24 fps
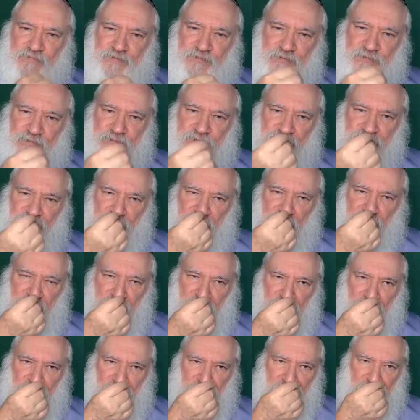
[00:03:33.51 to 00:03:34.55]

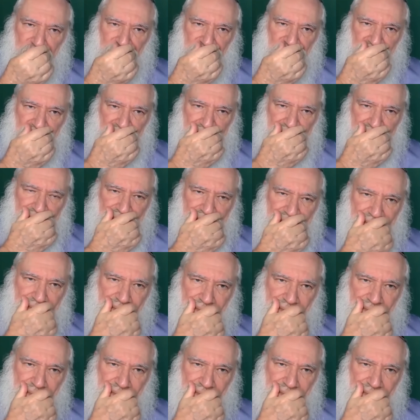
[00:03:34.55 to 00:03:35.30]
(no one is talking)